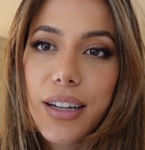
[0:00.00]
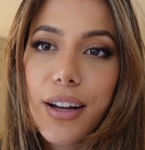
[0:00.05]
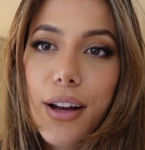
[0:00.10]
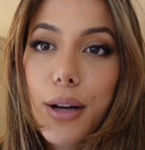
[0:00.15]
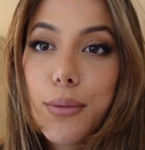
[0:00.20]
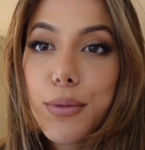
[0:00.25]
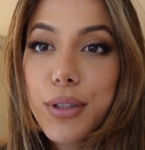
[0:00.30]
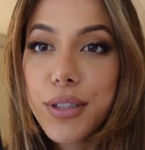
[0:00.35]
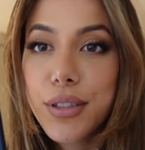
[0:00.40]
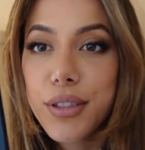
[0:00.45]

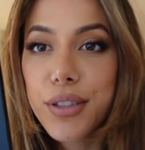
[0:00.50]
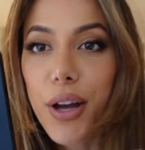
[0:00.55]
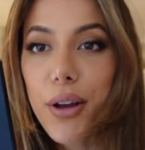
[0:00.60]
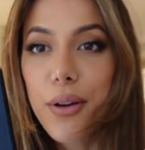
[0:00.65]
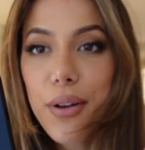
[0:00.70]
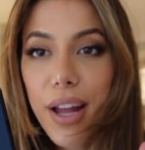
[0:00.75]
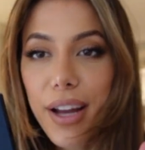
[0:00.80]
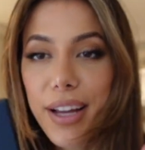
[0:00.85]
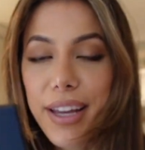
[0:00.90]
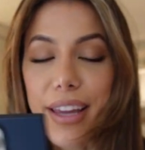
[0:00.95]
I was
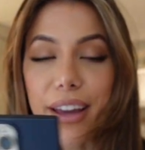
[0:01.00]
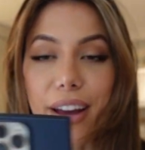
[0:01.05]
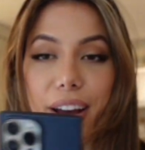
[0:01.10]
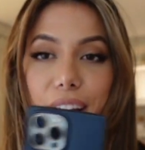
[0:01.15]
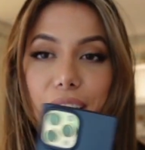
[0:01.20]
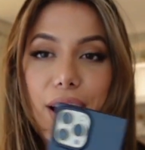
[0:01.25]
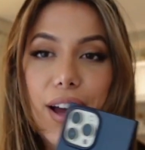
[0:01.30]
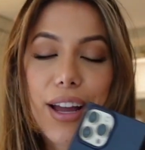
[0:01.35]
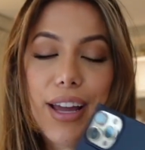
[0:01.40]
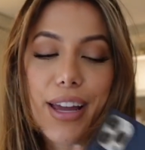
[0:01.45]
so lucky.
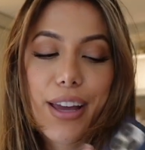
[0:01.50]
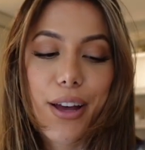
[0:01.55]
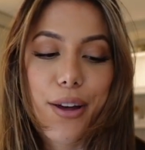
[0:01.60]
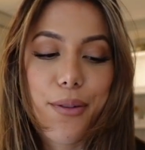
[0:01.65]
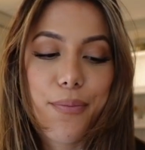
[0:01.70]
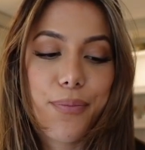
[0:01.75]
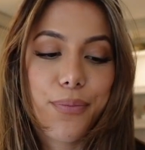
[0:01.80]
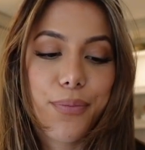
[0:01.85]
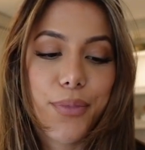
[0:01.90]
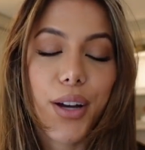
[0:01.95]
I